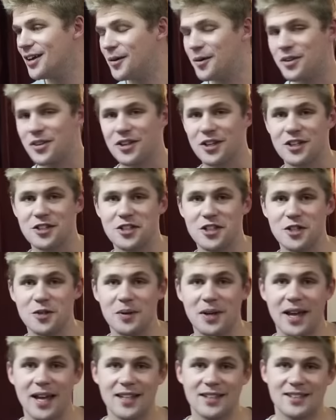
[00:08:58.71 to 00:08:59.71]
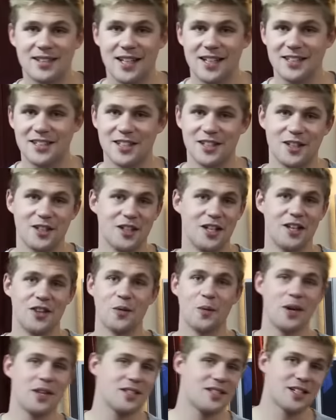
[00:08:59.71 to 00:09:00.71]
with the continuing headsets and
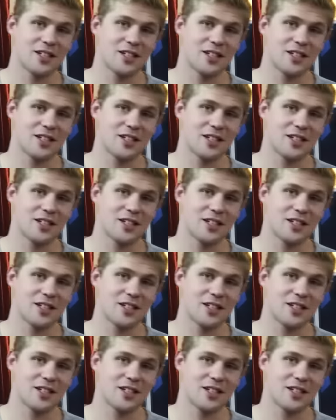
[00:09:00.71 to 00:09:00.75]
the way the